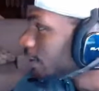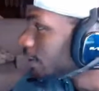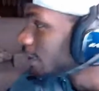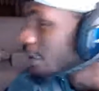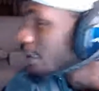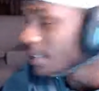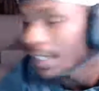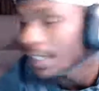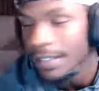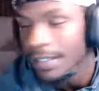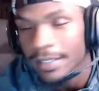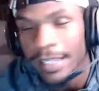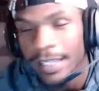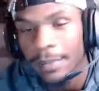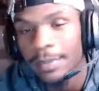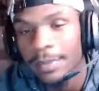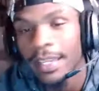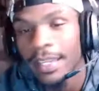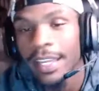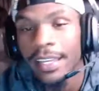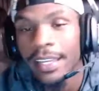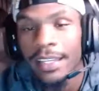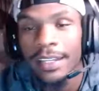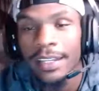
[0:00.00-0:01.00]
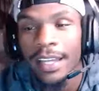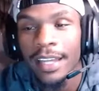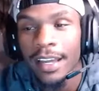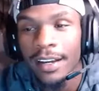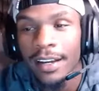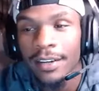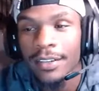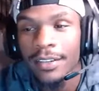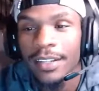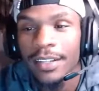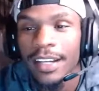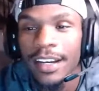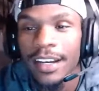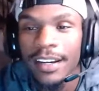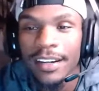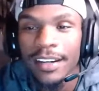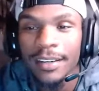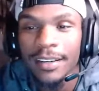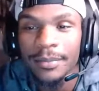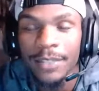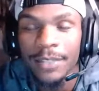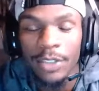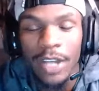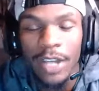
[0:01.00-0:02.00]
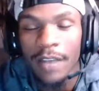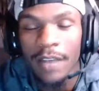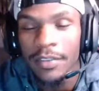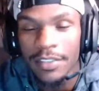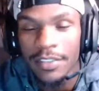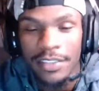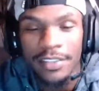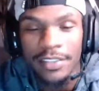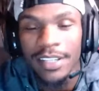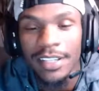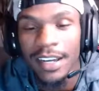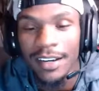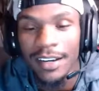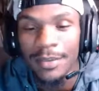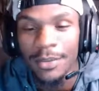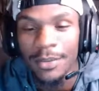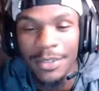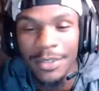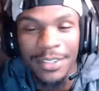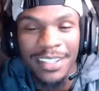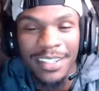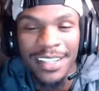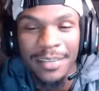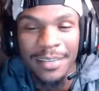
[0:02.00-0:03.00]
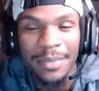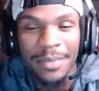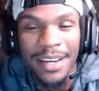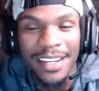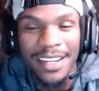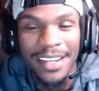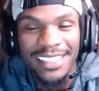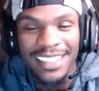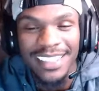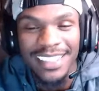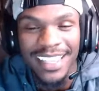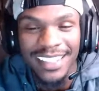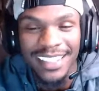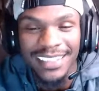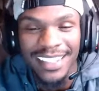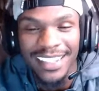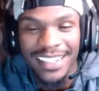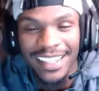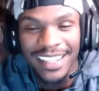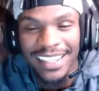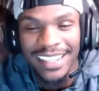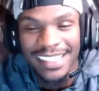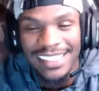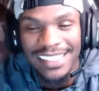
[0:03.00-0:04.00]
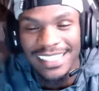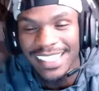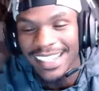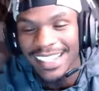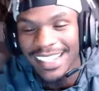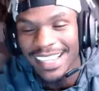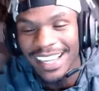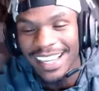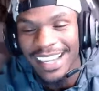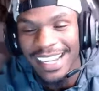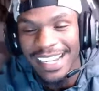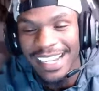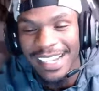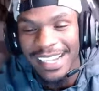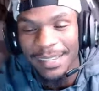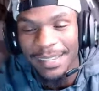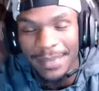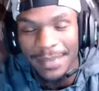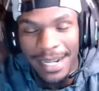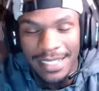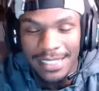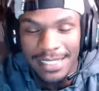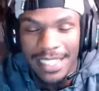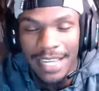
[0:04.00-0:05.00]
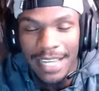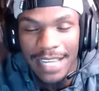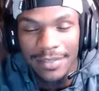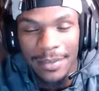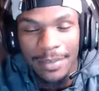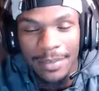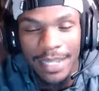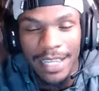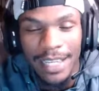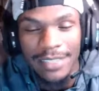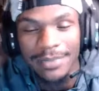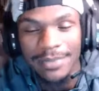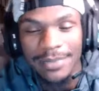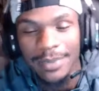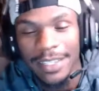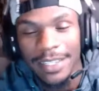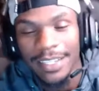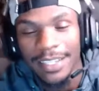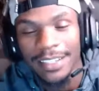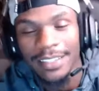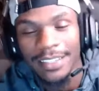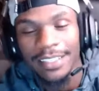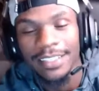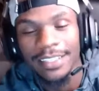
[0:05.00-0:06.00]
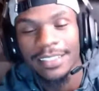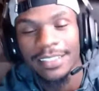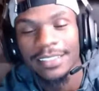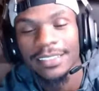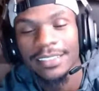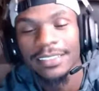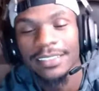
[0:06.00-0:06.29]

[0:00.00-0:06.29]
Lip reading: just look at like playing it now, the graphics are terrible compared to like today's. But I still have a blast playing it though.